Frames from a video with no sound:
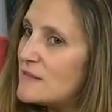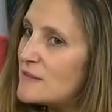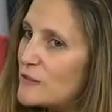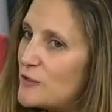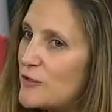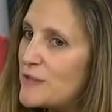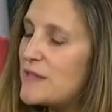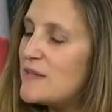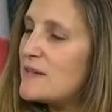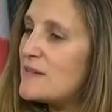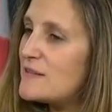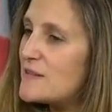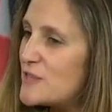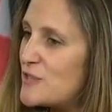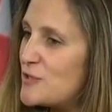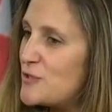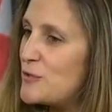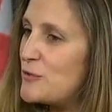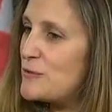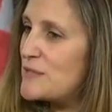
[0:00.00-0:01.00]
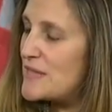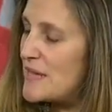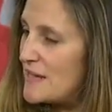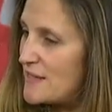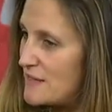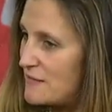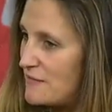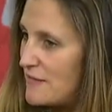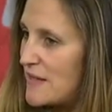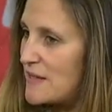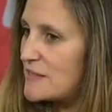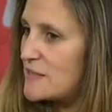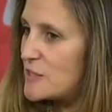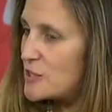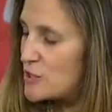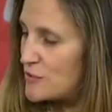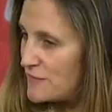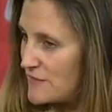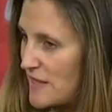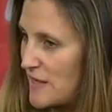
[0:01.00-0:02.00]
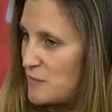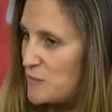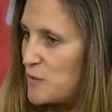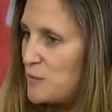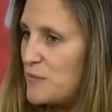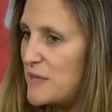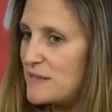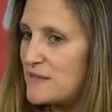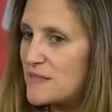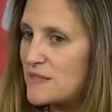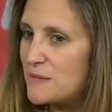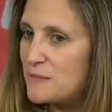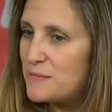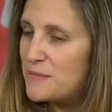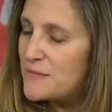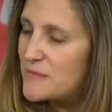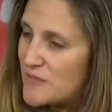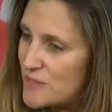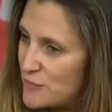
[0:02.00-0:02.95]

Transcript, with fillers: looking to take advantage of that momentum